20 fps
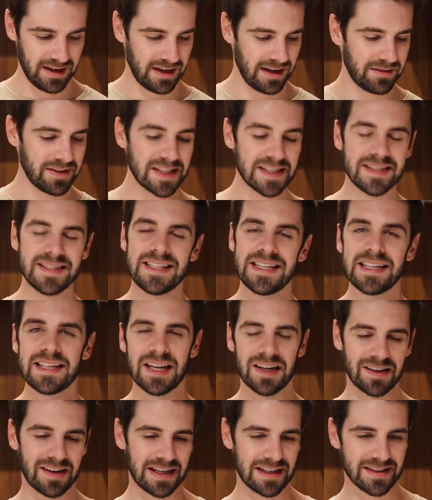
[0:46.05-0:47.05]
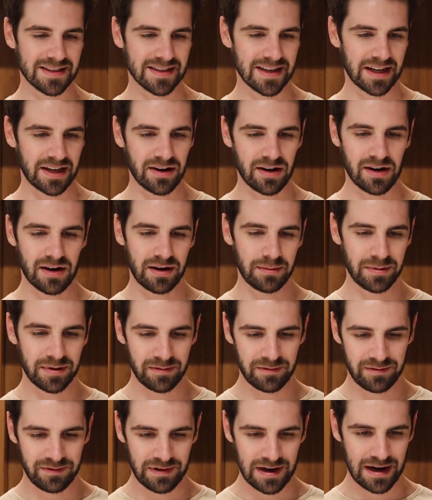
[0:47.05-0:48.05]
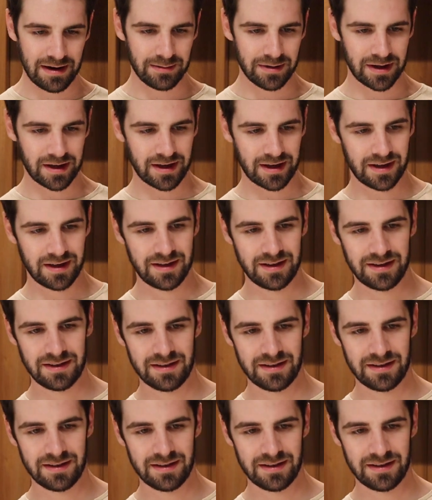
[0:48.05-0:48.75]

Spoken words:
Even this tea kettle has like carbon fiber.